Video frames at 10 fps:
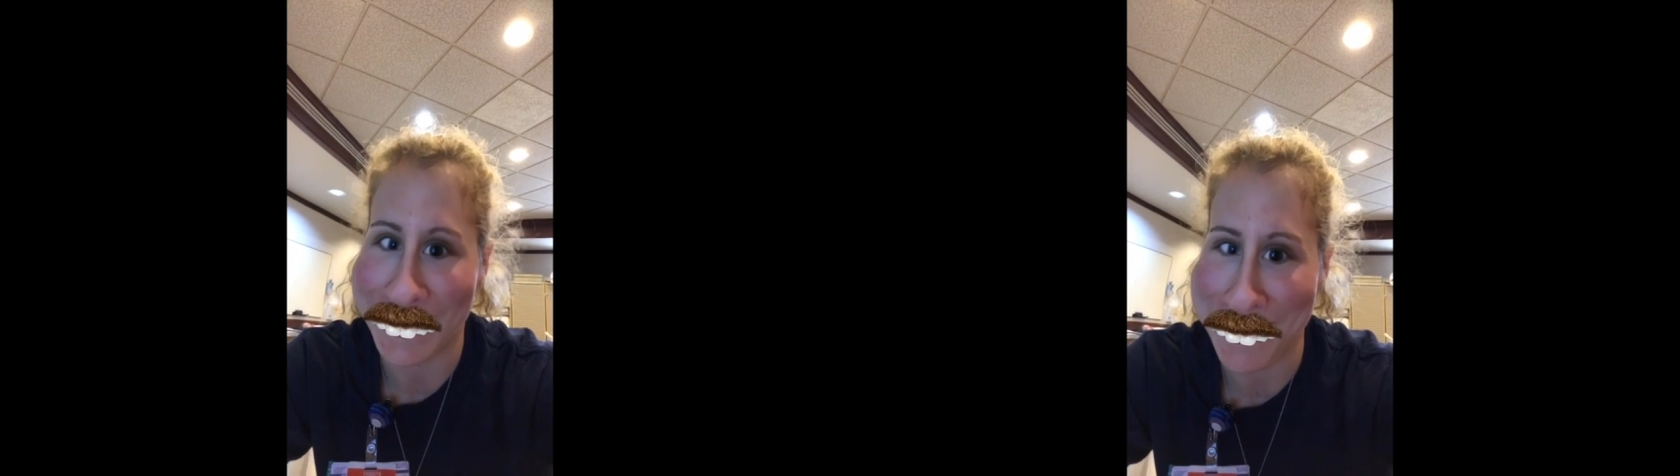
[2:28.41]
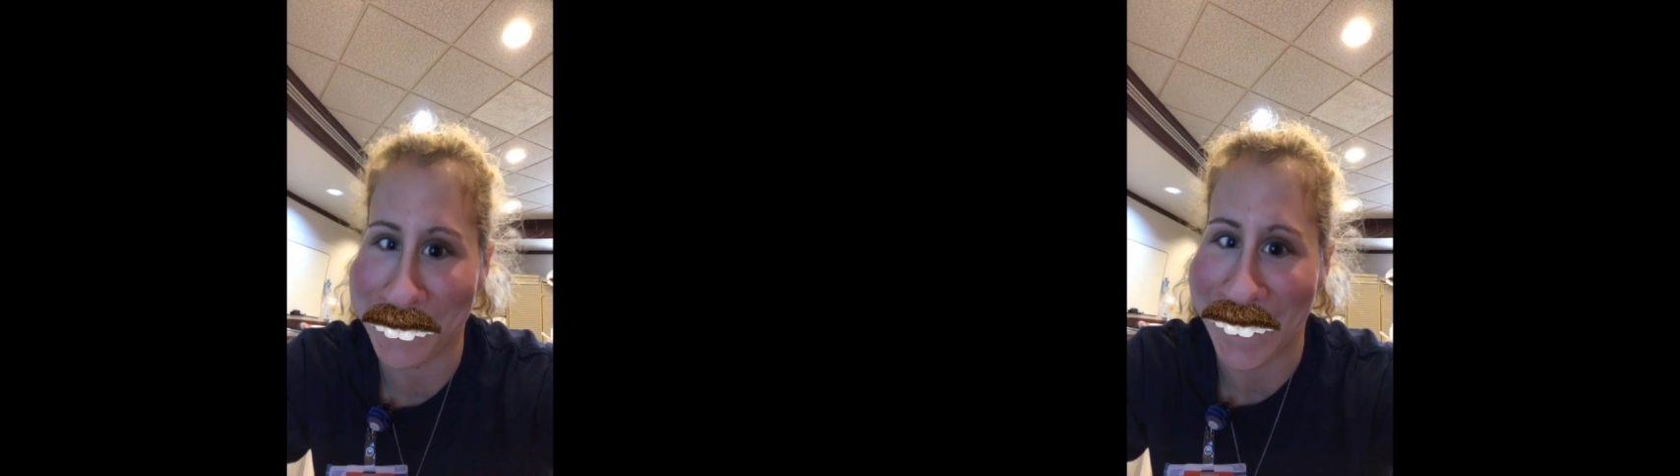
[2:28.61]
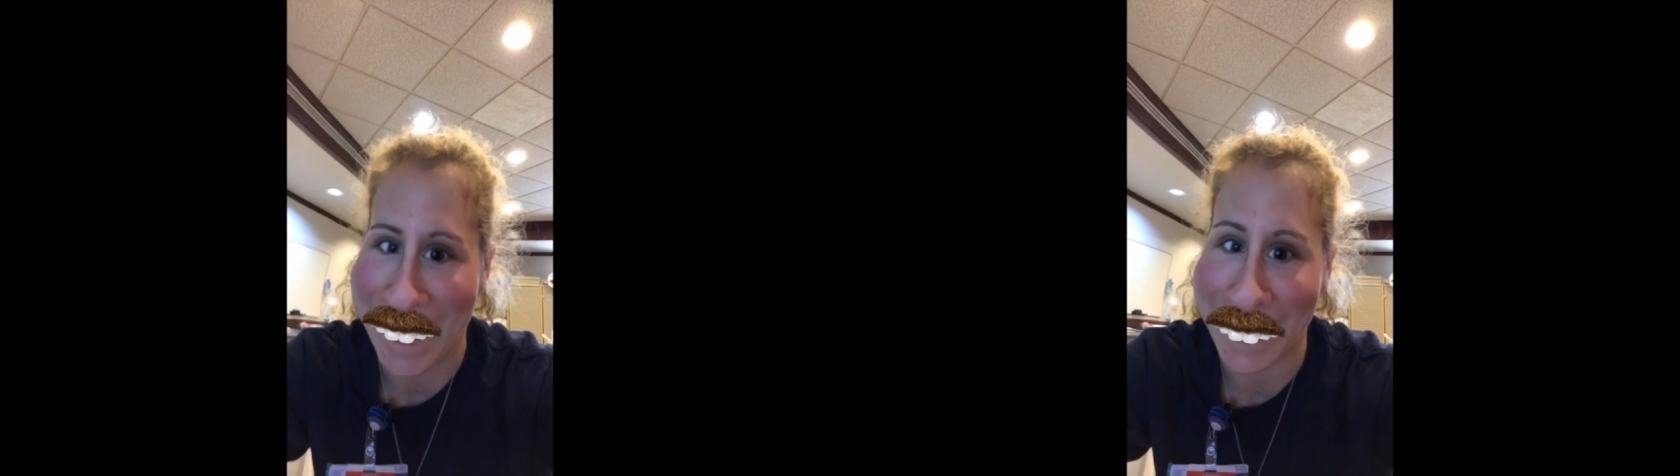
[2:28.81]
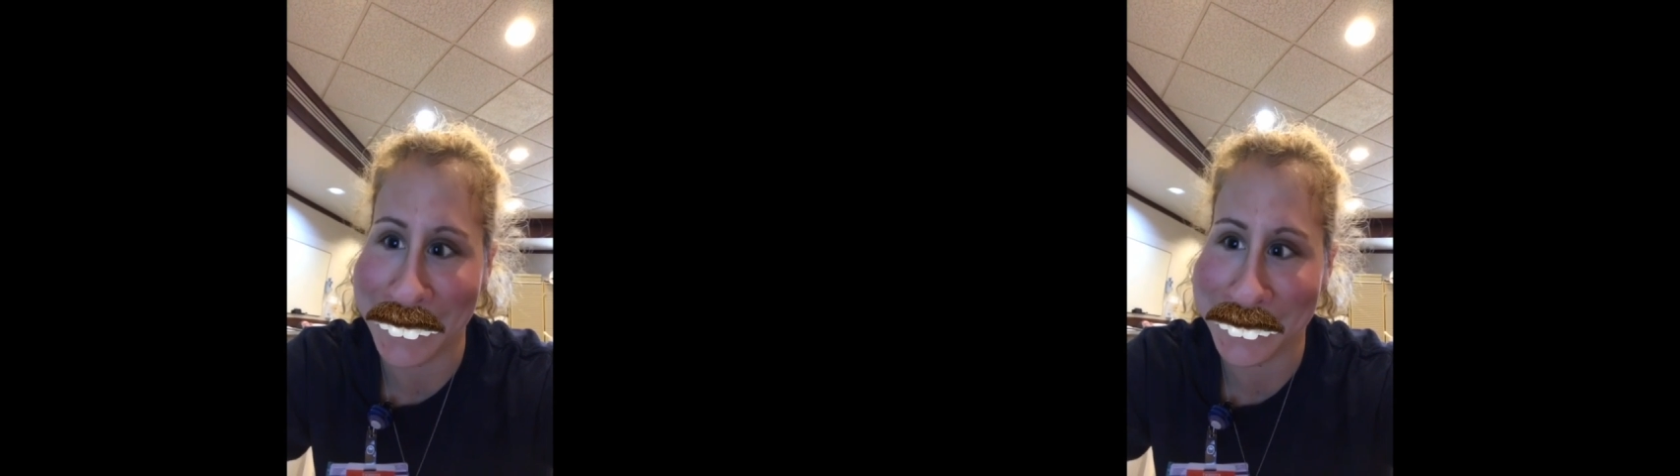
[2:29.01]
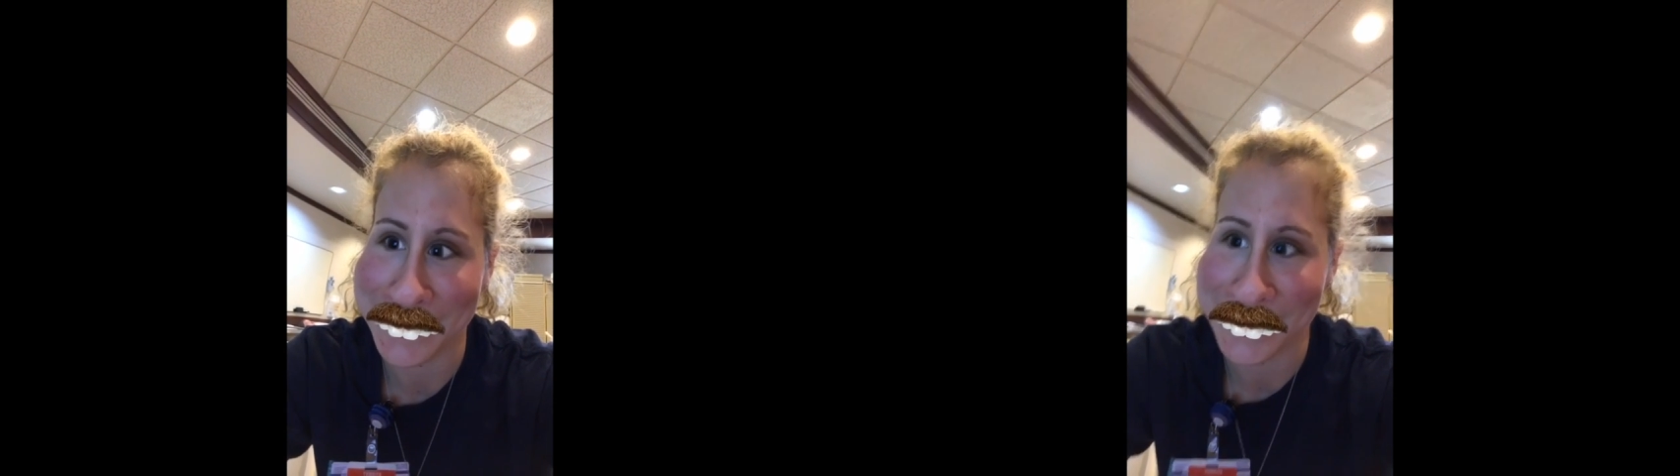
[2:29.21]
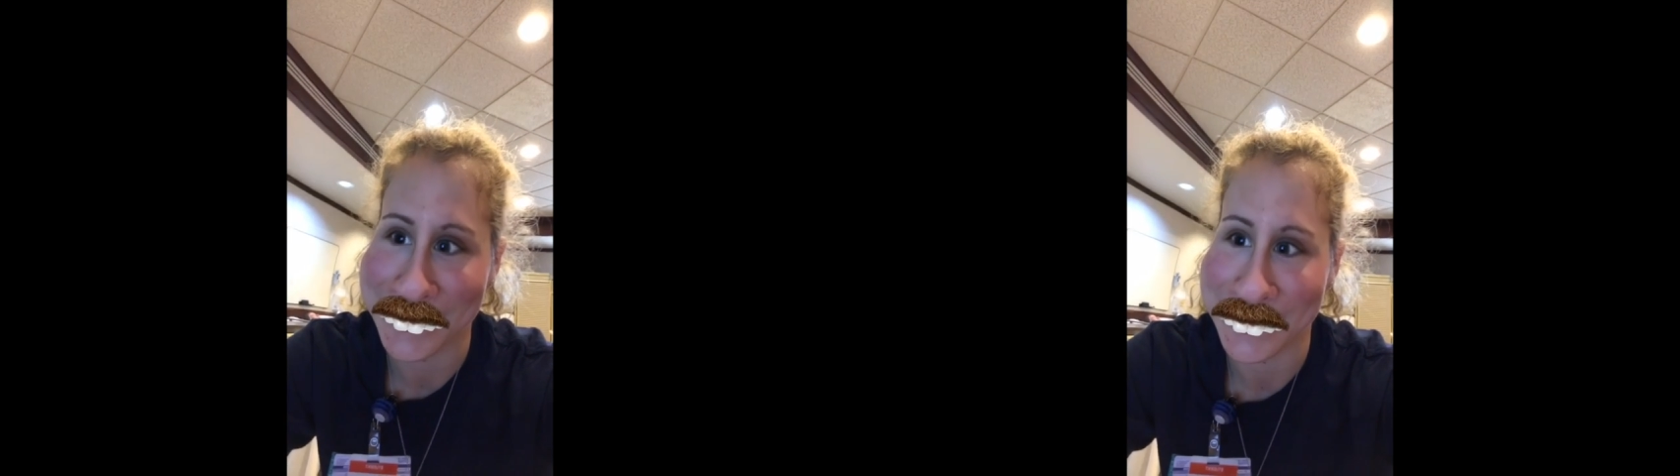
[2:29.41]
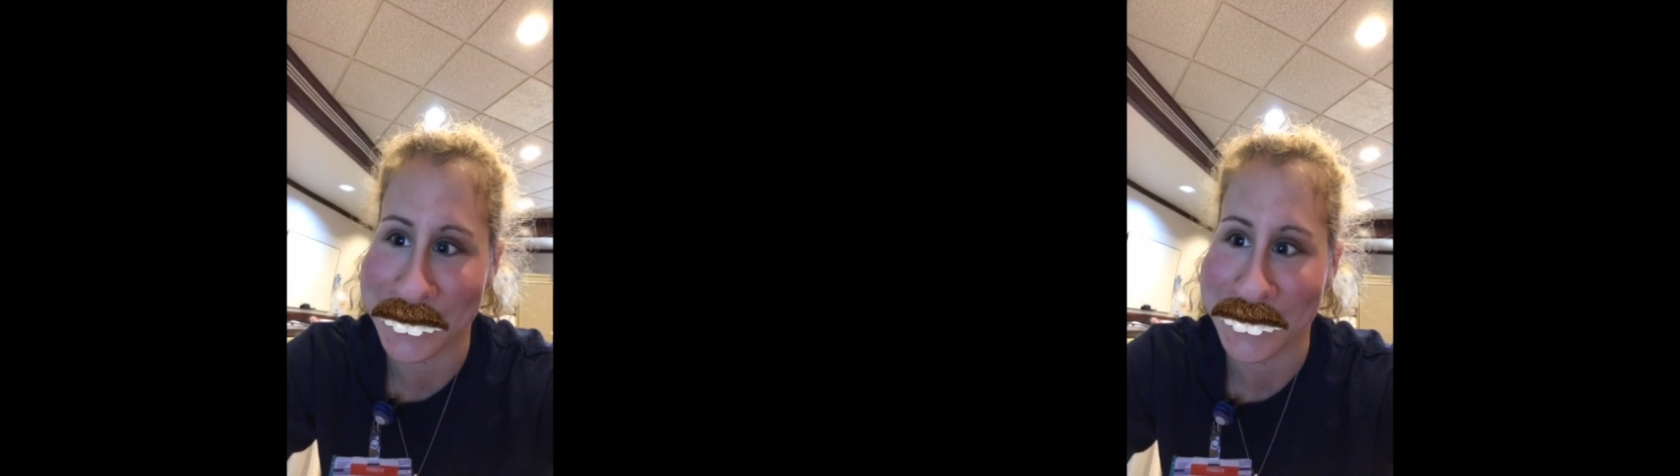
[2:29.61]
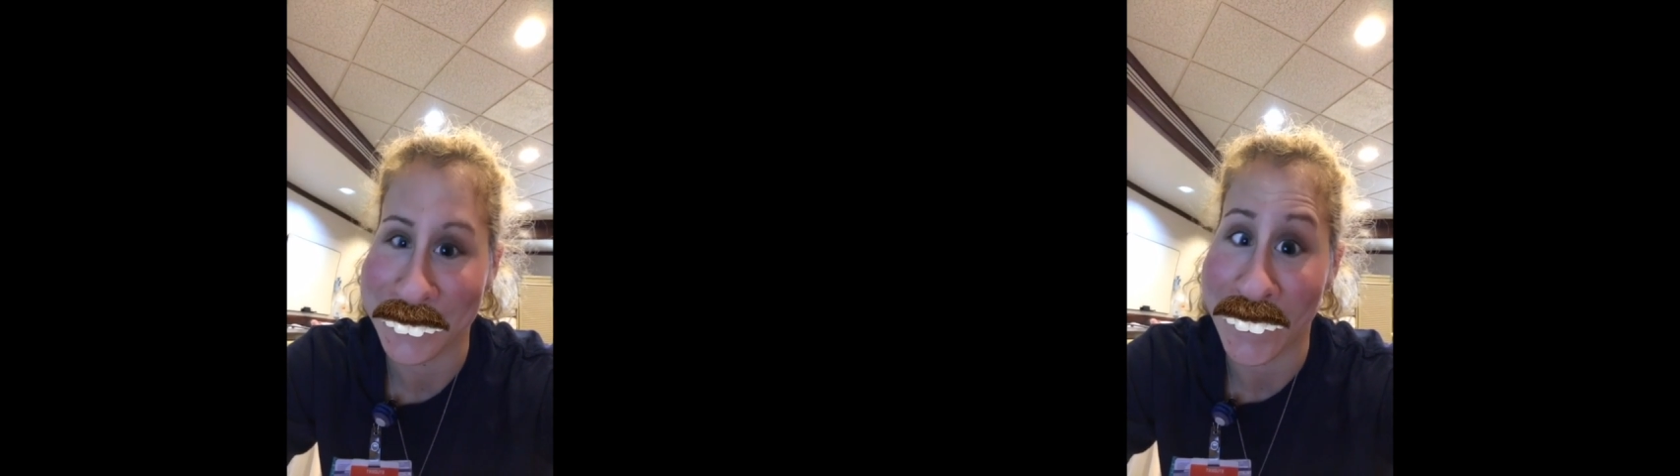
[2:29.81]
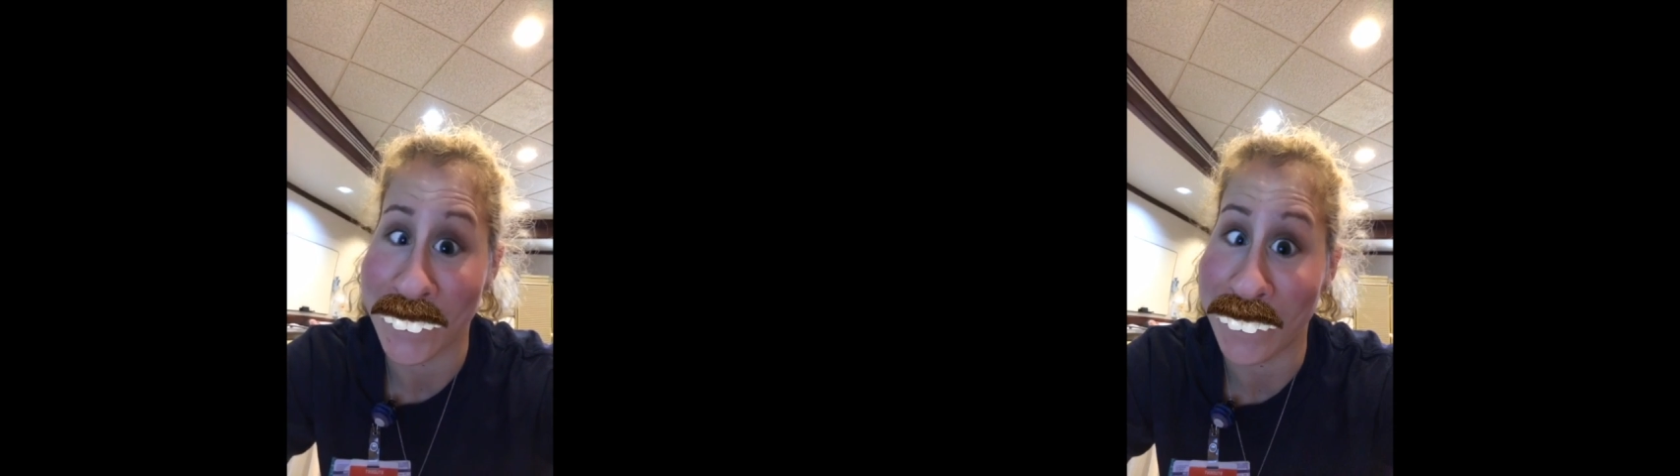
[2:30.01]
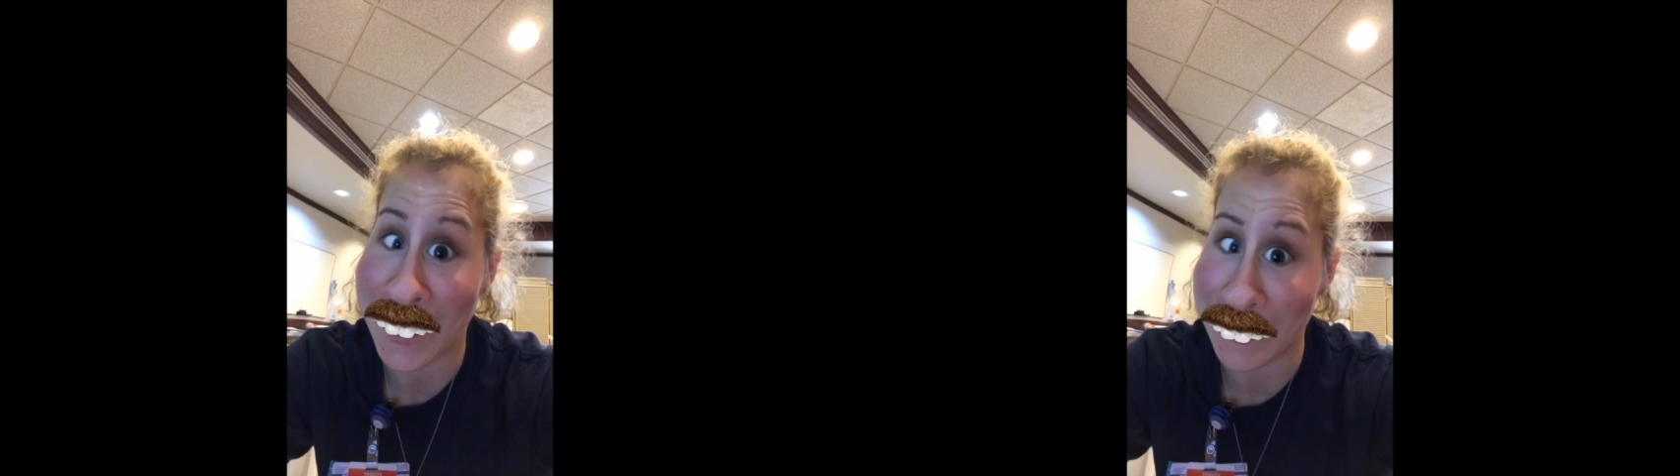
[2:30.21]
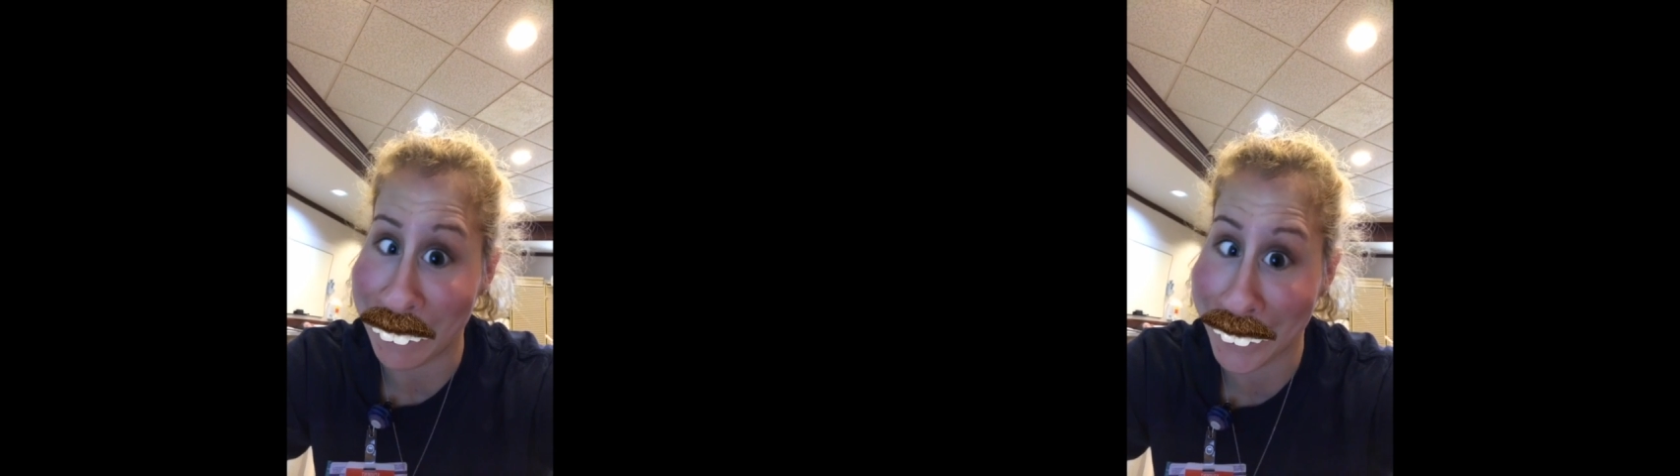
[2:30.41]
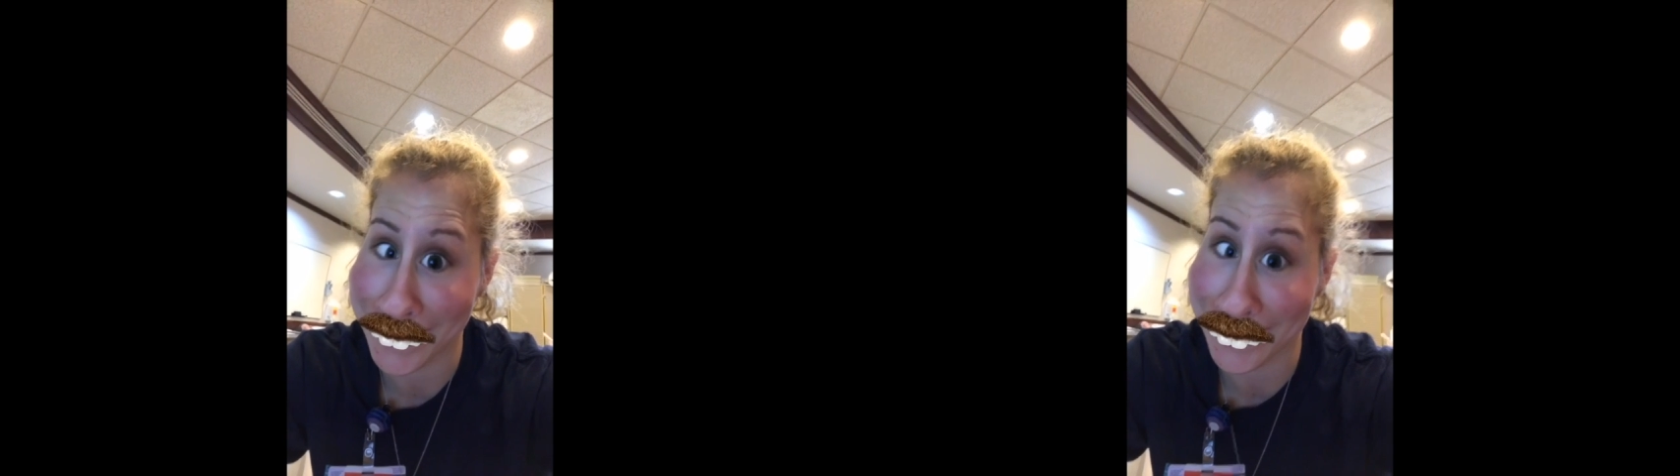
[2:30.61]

upright. Wow.